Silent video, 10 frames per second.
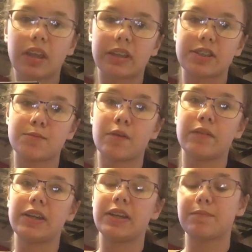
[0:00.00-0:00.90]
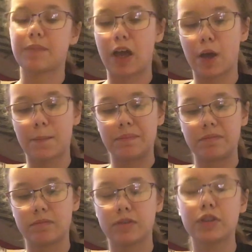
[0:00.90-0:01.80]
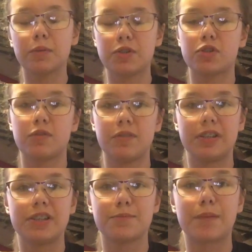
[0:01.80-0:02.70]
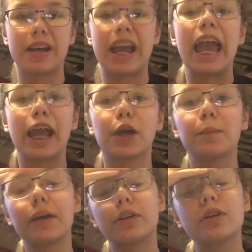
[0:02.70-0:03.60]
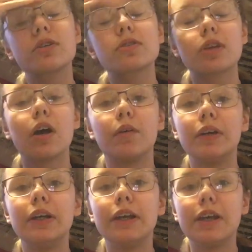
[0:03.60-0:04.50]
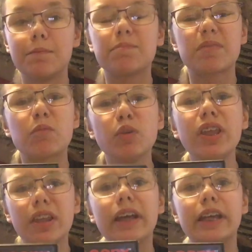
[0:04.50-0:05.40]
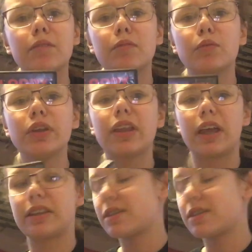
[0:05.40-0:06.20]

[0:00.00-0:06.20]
like this movie. The original is by a hair better, so really like it. Really like